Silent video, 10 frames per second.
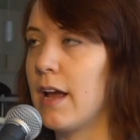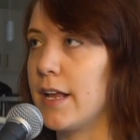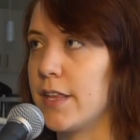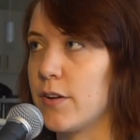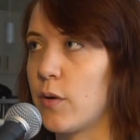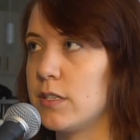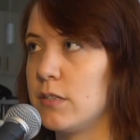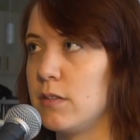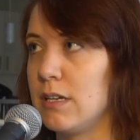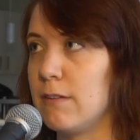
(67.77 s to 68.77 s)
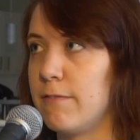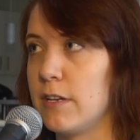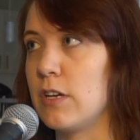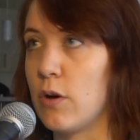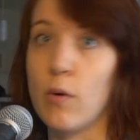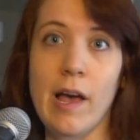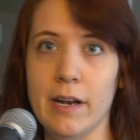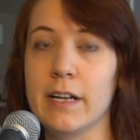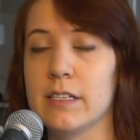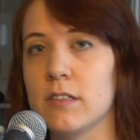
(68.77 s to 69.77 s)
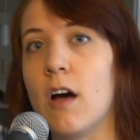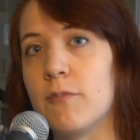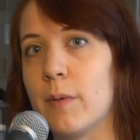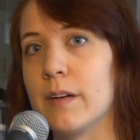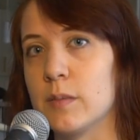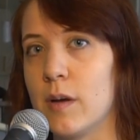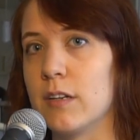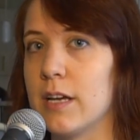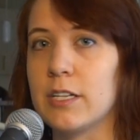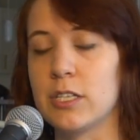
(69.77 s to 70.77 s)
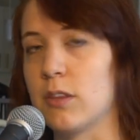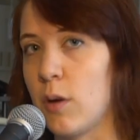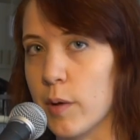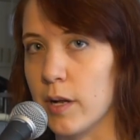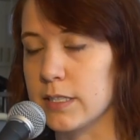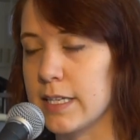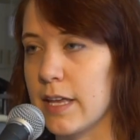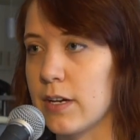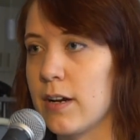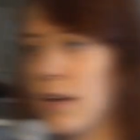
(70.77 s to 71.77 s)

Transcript: And then you're going to need video editing software as well to actually throw it all together.